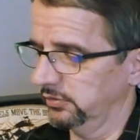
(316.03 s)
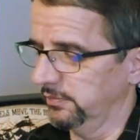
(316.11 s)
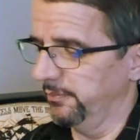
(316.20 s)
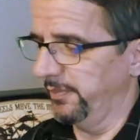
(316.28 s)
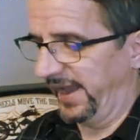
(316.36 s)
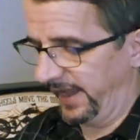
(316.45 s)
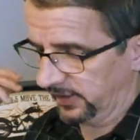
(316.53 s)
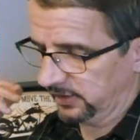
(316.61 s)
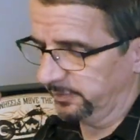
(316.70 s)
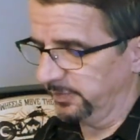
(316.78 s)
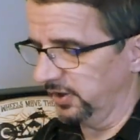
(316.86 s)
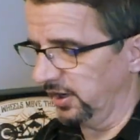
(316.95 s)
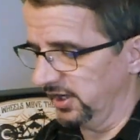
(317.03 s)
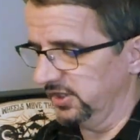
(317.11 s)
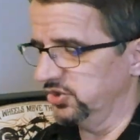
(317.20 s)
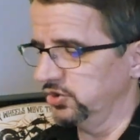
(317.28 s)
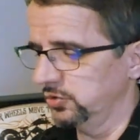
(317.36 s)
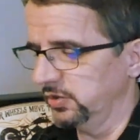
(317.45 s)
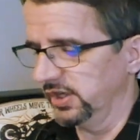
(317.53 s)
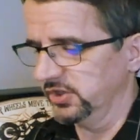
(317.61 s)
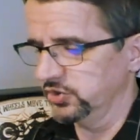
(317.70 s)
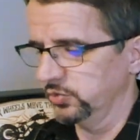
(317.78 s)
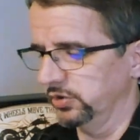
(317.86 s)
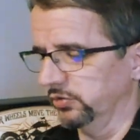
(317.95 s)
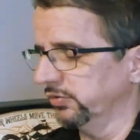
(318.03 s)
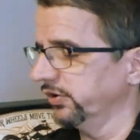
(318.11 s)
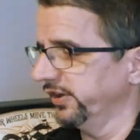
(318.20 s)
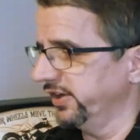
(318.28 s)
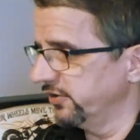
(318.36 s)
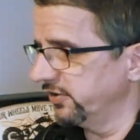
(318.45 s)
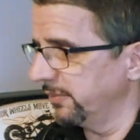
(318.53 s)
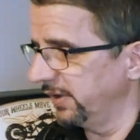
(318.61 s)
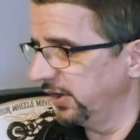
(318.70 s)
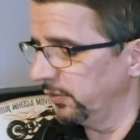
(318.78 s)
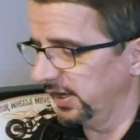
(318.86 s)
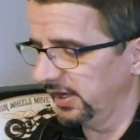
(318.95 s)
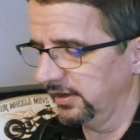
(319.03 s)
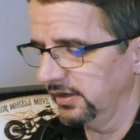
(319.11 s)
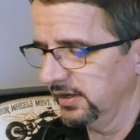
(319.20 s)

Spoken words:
back behind you and you wouldn't really hear them anyway.